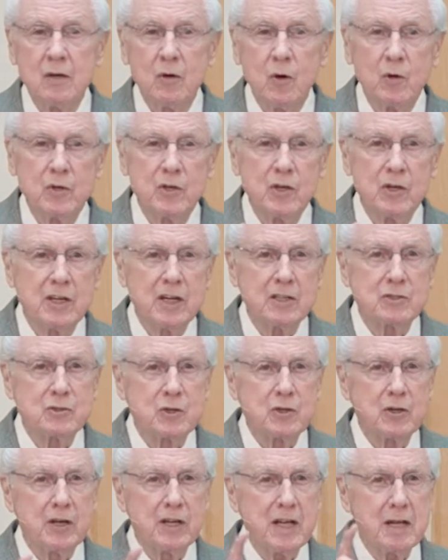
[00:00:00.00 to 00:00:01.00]
or you get
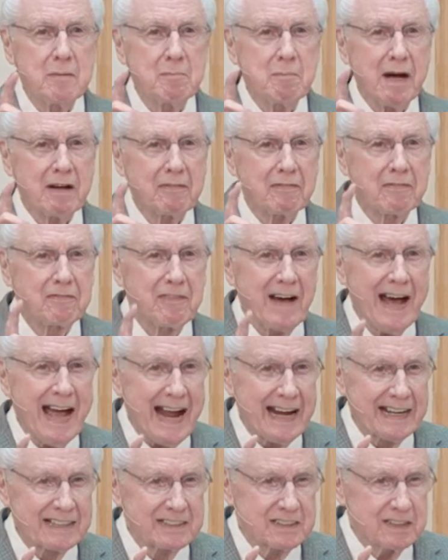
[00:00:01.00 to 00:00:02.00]
your name by
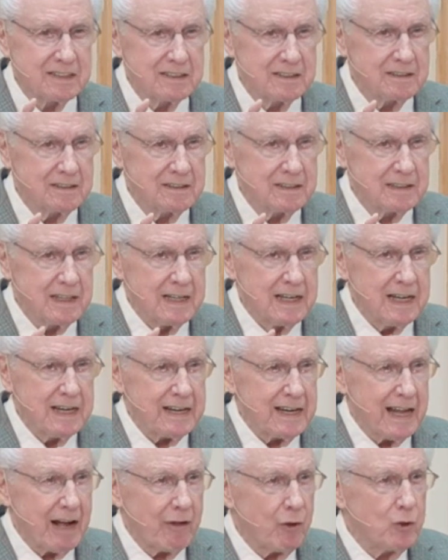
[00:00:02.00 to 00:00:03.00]
fact.
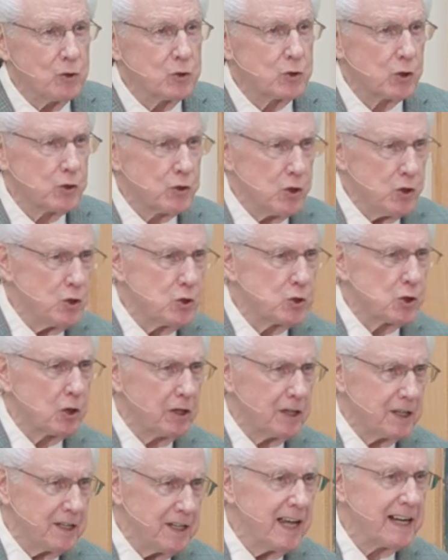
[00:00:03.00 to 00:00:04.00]
Now, those are
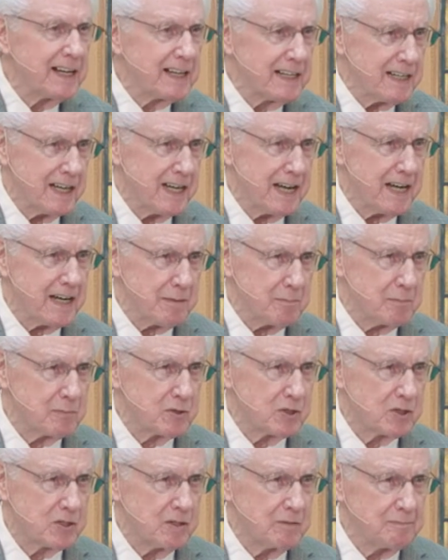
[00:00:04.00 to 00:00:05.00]
usually
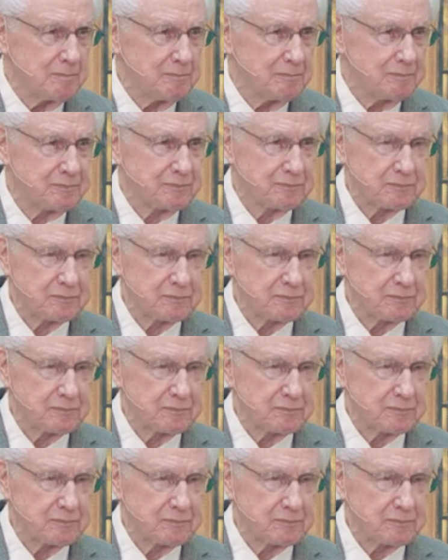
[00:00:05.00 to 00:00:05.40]
nicknames.